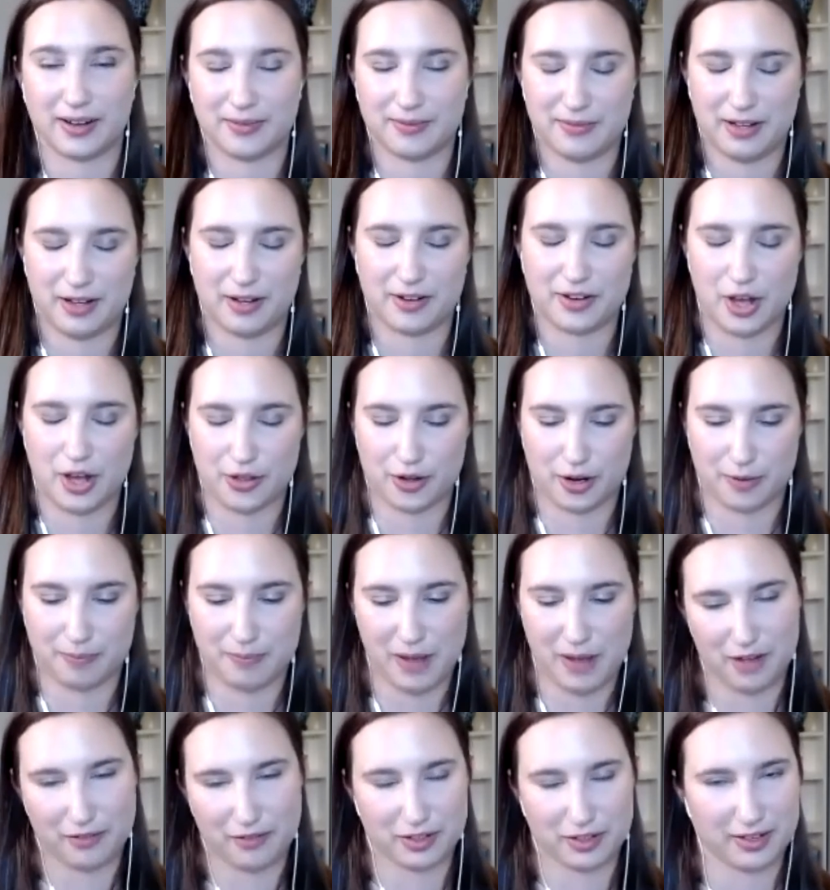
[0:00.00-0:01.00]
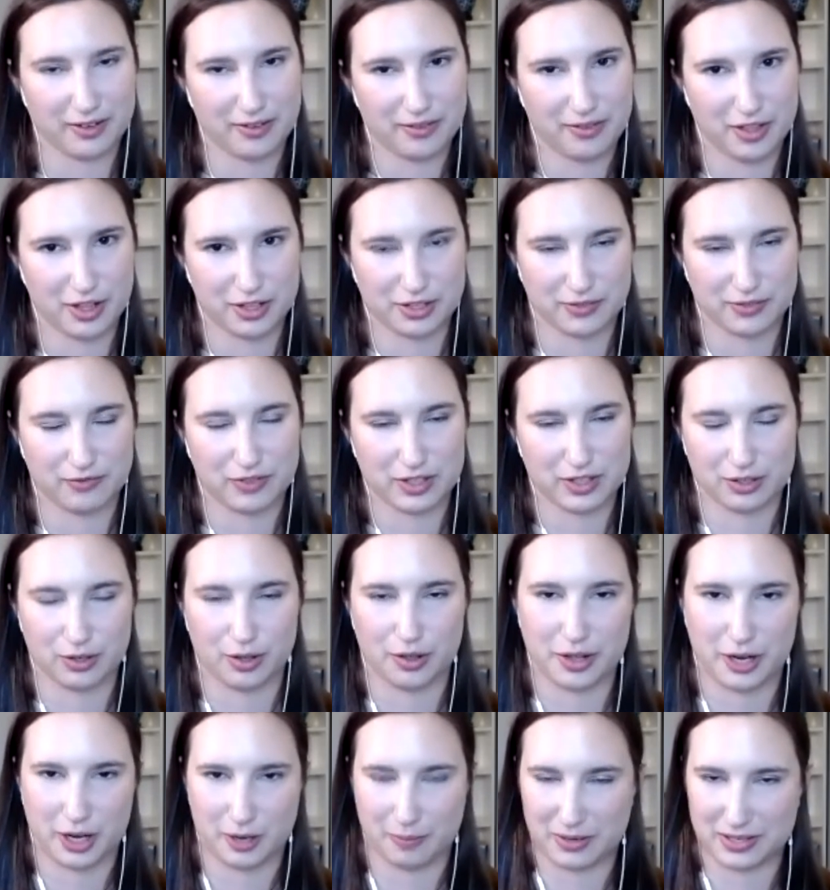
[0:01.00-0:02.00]
another pelvic physical
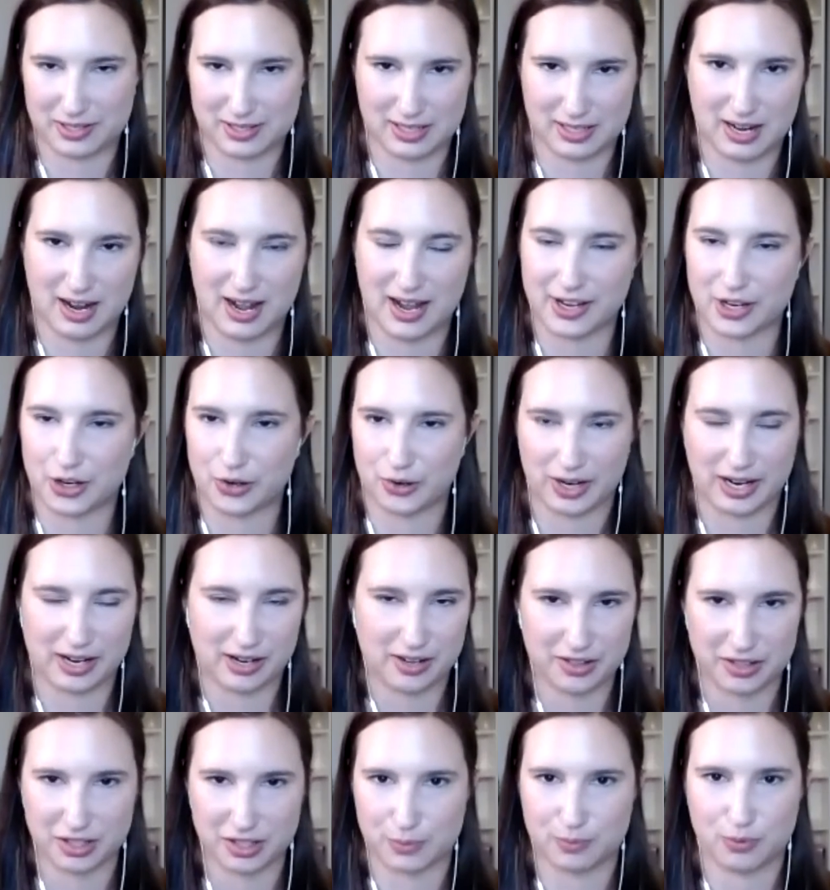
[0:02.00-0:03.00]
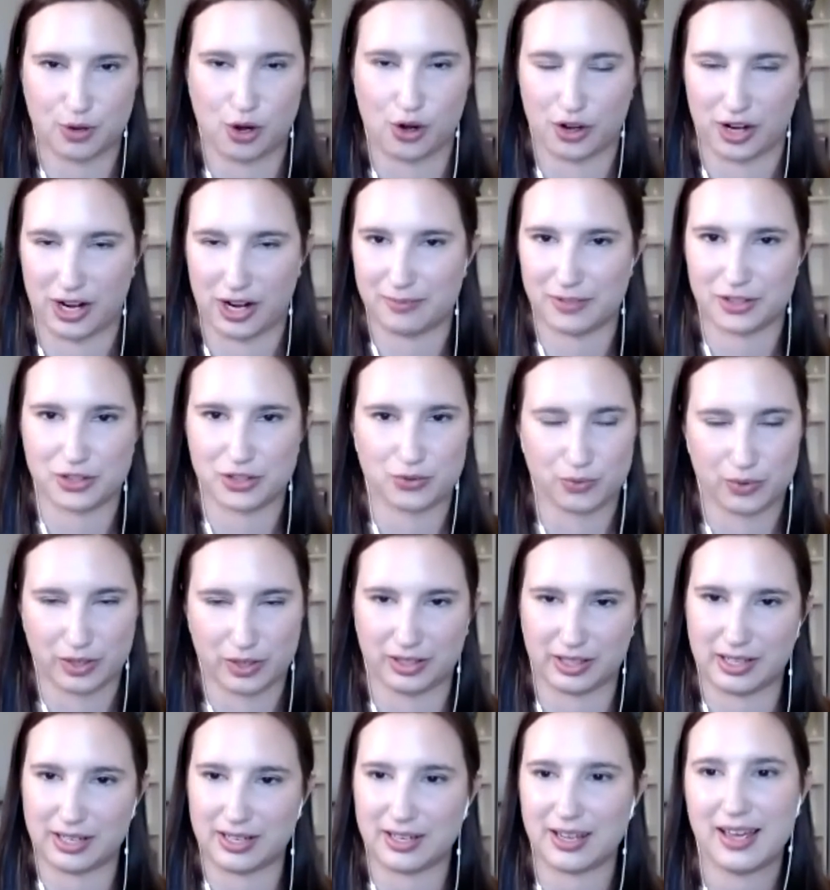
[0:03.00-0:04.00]
therapist and I created this program that's
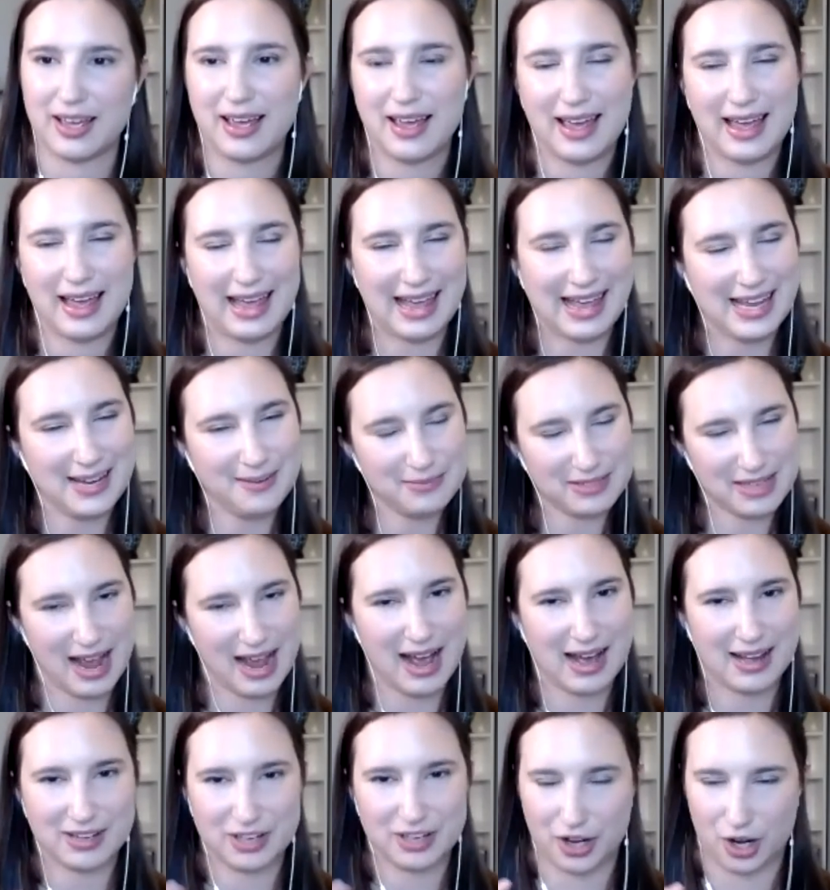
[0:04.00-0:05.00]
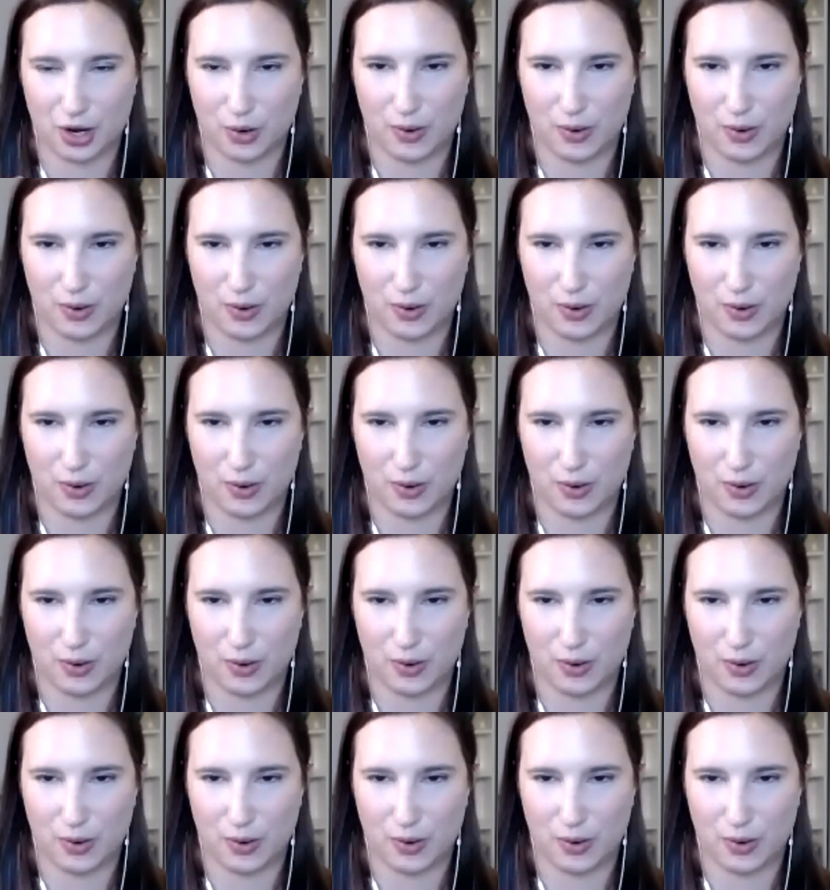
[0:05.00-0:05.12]
really aimed at,